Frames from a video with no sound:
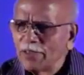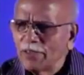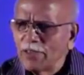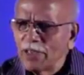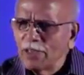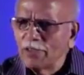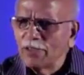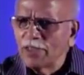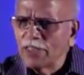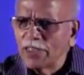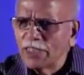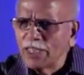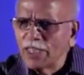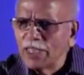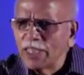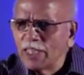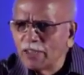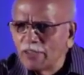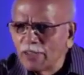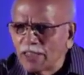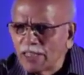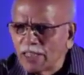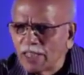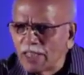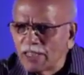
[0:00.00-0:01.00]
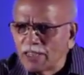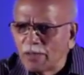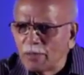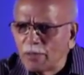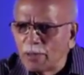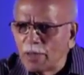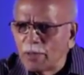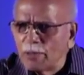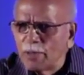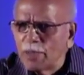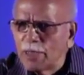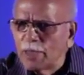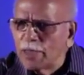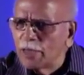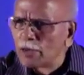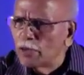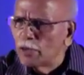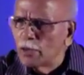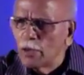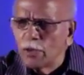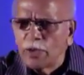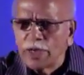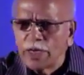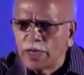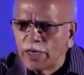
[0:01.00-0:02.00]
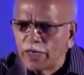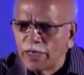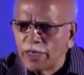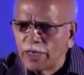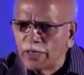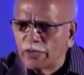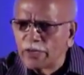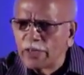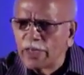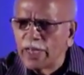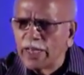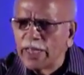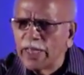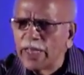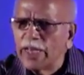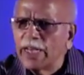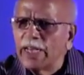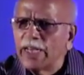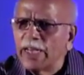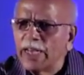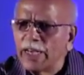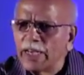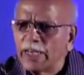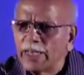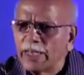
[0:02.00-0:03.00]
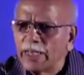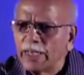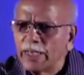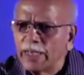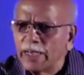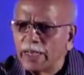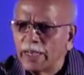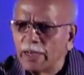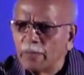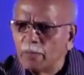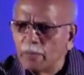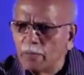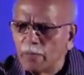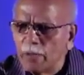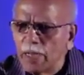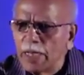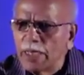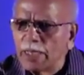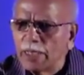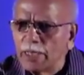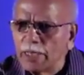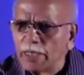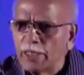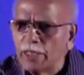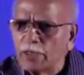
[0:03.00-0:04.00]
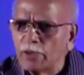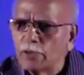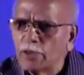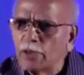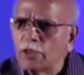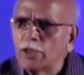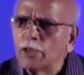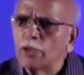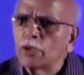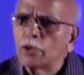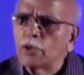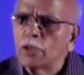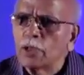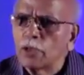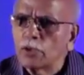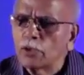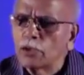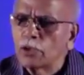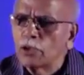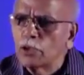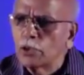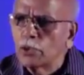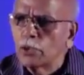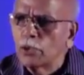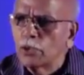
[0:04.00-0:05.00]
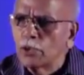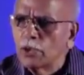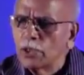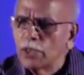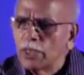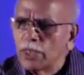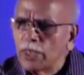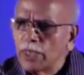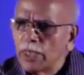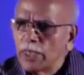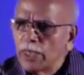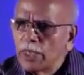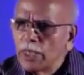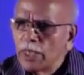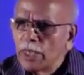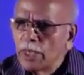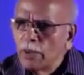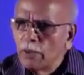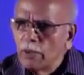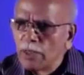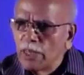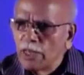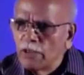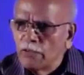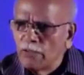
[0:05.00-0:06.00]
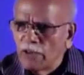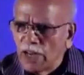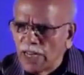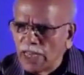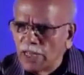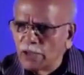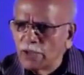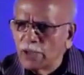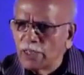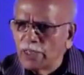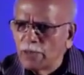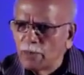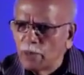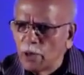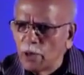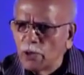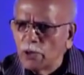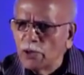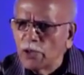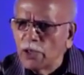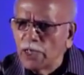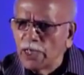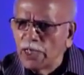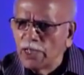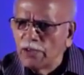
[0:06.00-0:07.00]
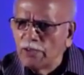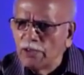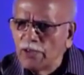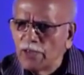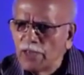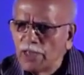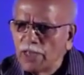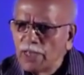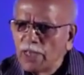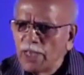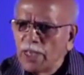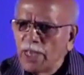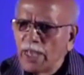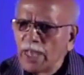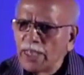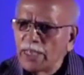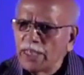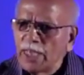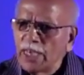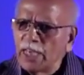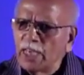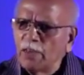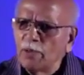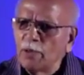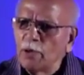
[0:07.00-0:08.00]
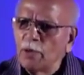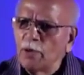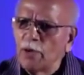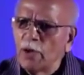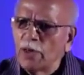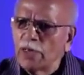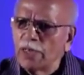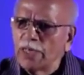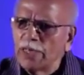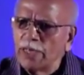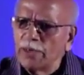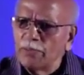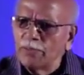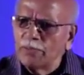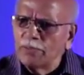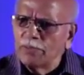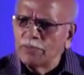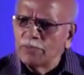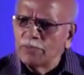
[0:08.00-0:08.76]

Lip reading: So I was sitting in the first class compartment. There was no one. It was an Air India flight. This was in 2002. When the flight was about to leave, a gentleman walked in.